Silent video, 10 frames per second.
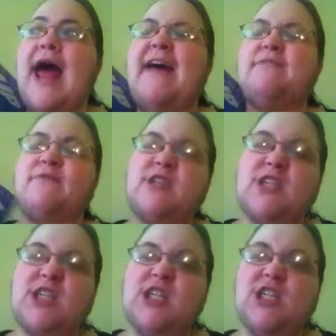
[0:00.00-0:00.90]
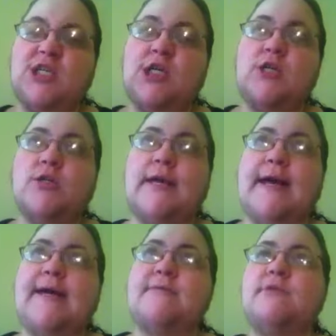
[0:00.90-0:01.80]
ever.
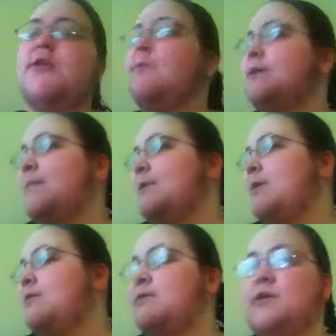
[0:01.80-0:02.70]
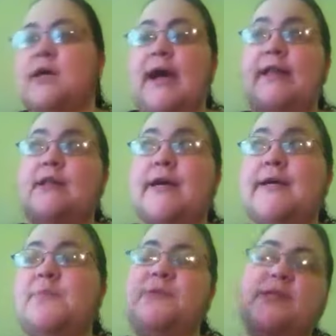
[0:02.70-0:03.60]
Yeah, another one I'm not, I
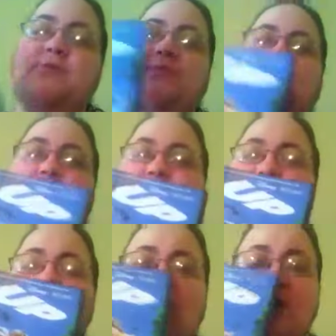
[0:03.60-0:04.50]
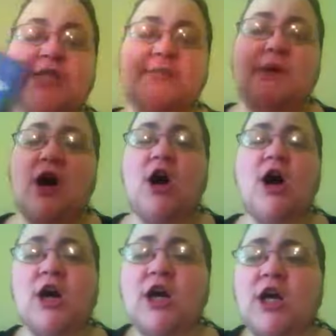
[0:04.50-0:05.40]
like, but this one has like touched my
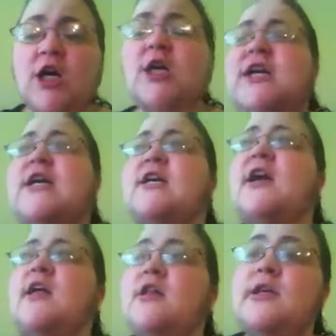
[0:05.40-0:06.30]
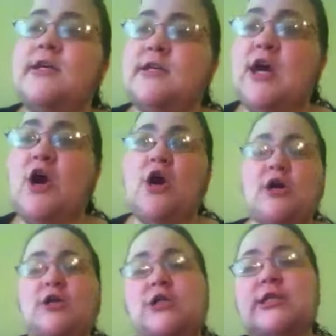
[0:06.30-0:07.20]
heart. Ellie and
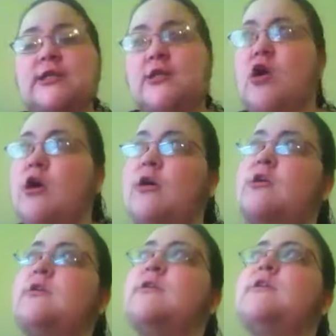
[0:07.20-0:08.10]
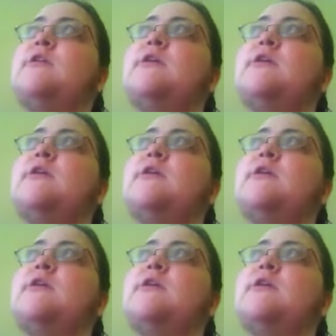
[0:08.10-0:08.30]
Carl, and then Carl and